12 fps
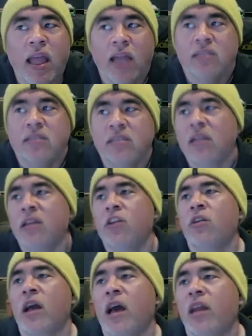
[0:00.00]
And suddenly
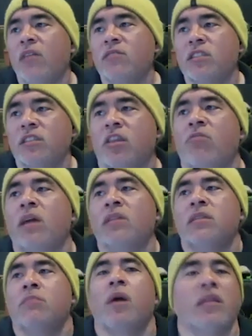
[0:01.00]
you're kind of just
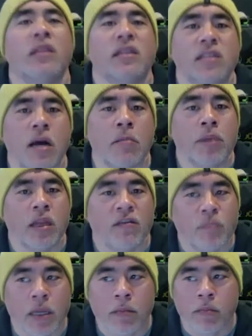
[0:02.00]
thrust upon this company
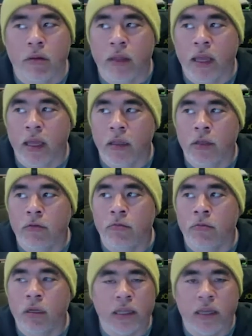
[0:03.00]
of people that you
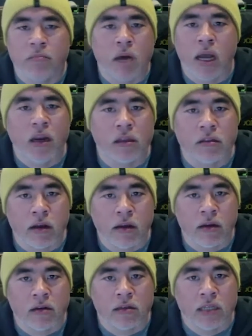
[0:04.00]
really admired
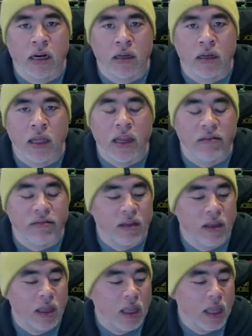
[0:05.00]
throughout your entire life.
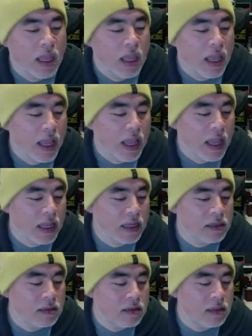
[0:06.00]

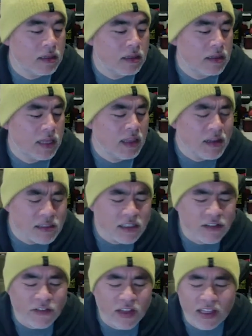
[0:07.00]
And then there's
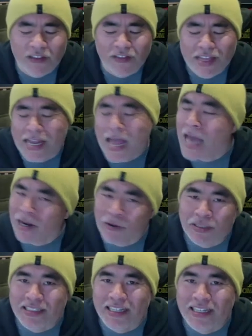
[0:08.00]
this feeling of
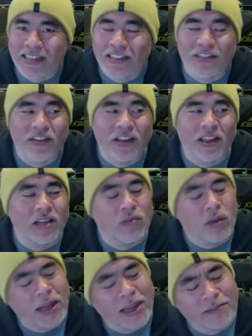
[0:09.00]
inadequacy, this feeling of
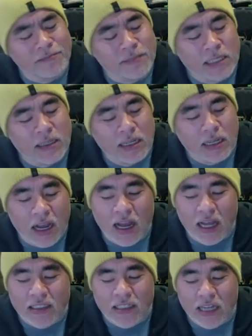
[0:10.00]
like,
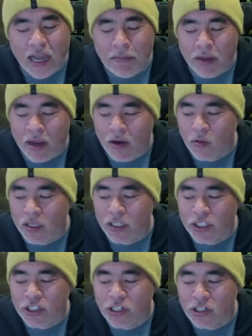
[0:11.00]
gosh, I'm not really
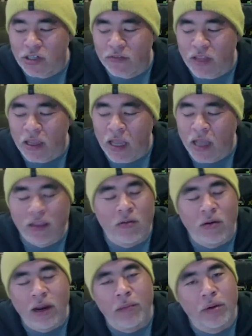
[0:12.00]
sure if they got the
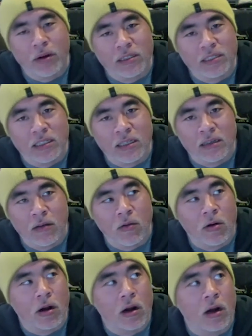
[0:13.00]
right person,
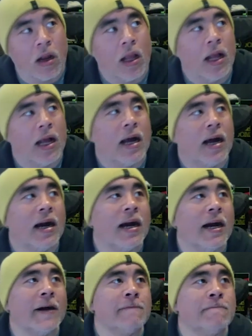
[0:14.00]
or
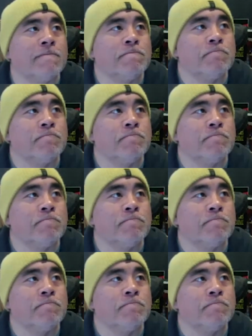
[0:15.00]
now